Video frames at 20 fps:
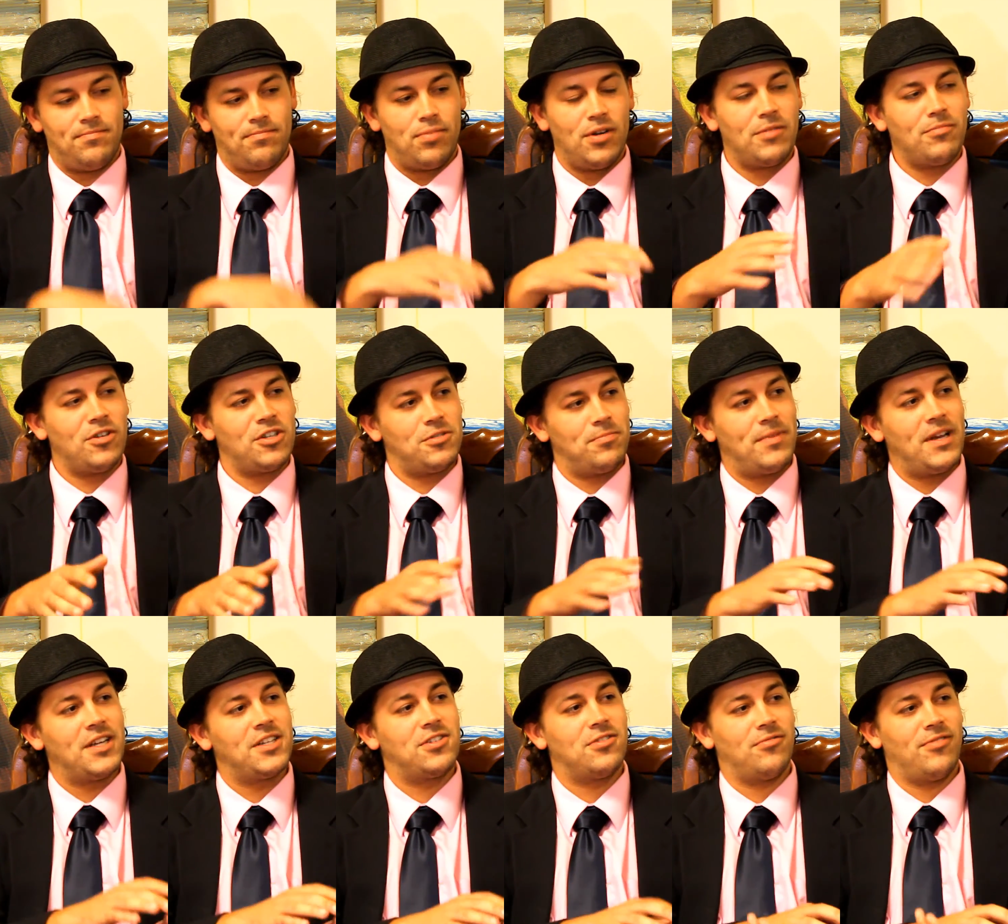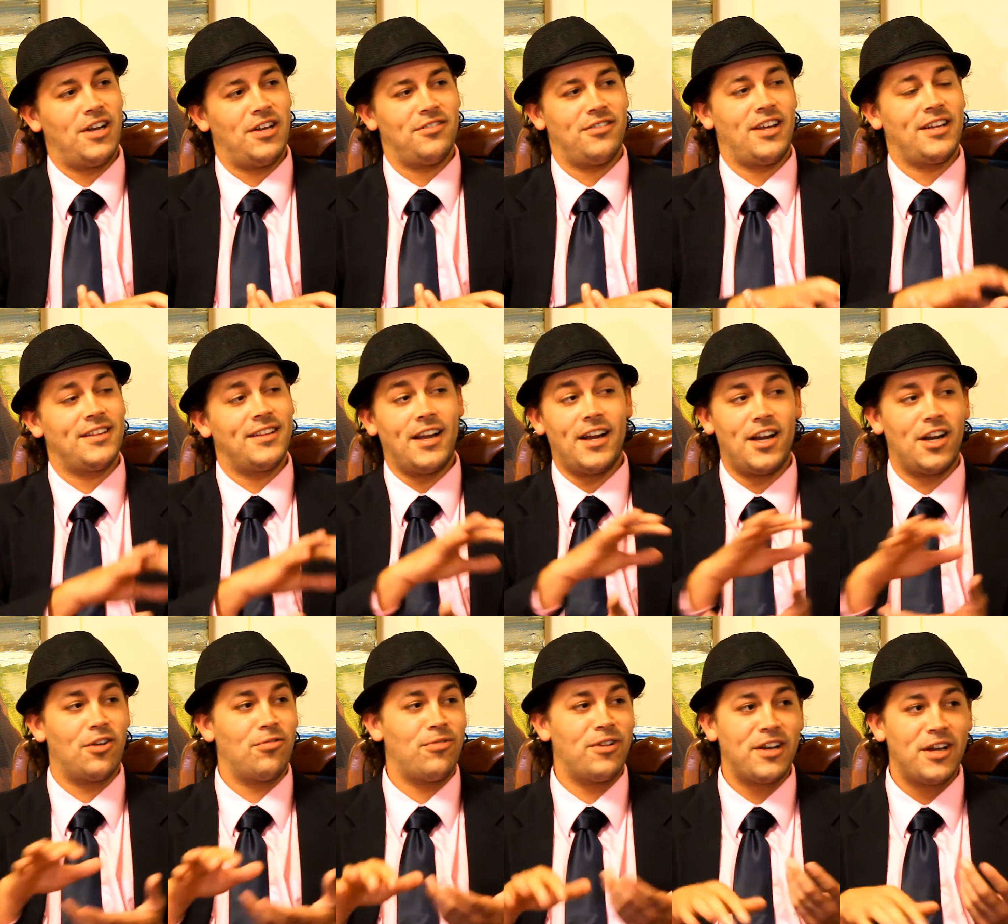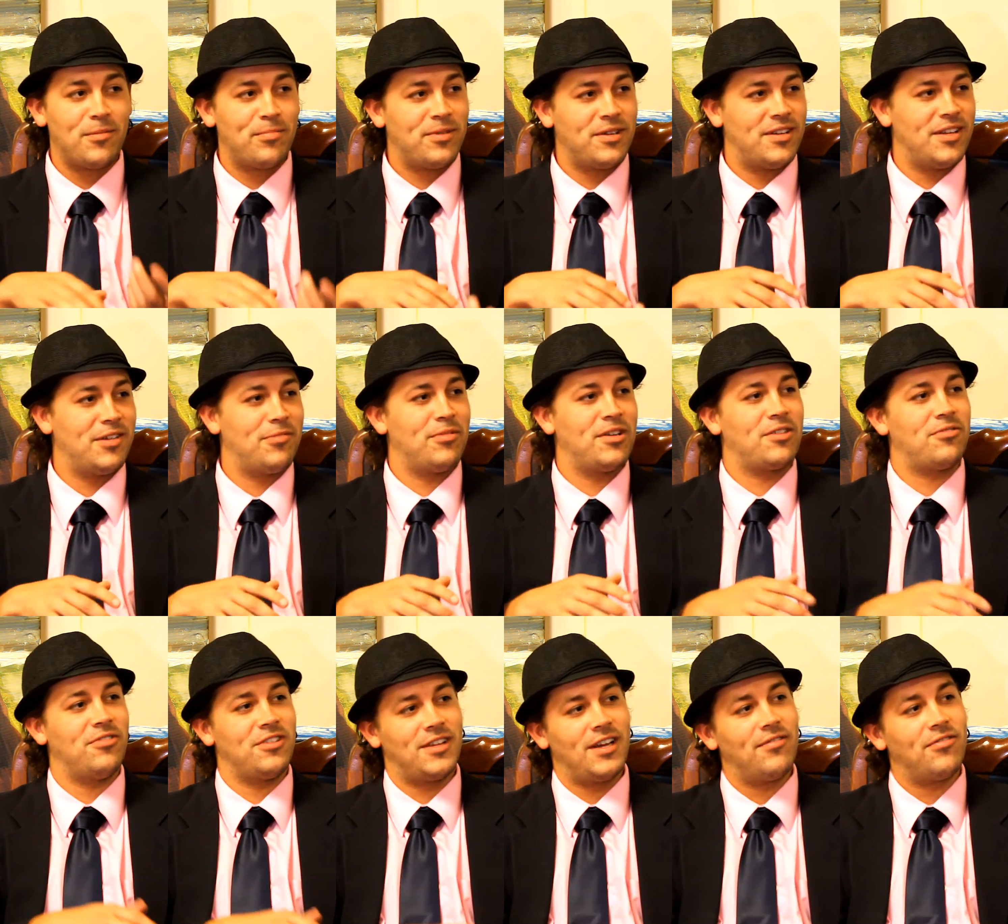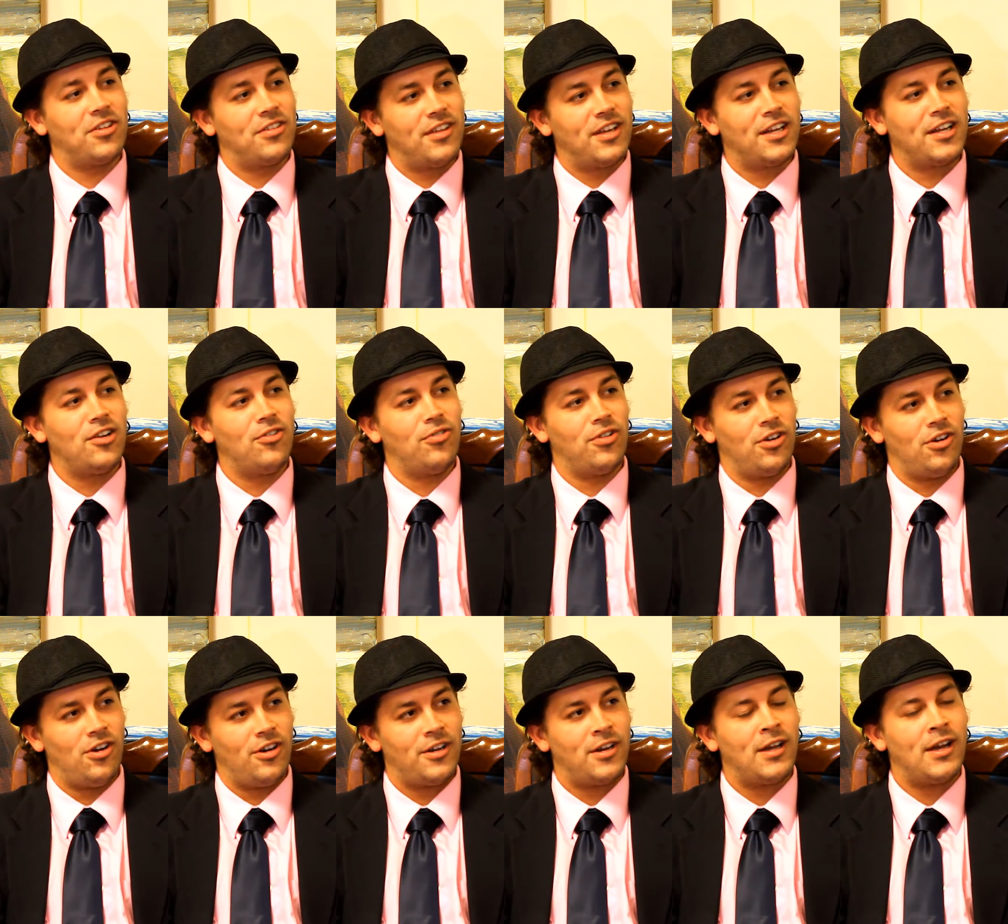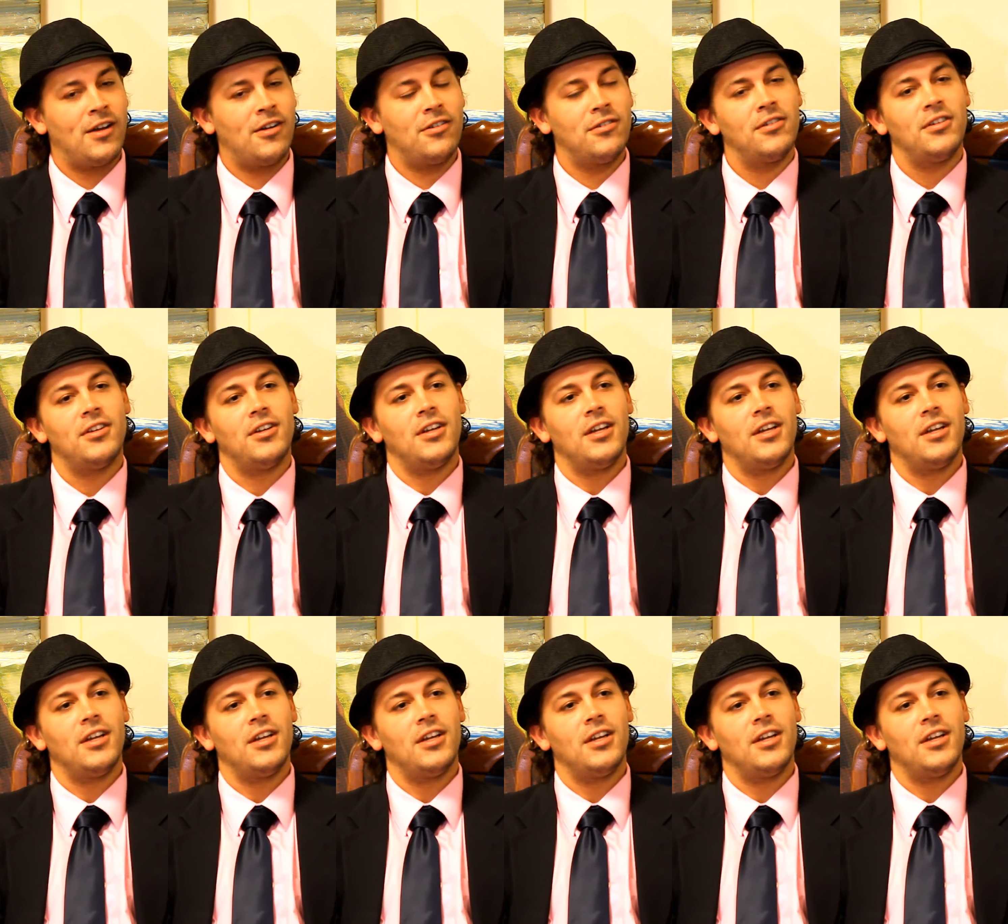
pretty much based around like the heroin epidemic with everything going on now.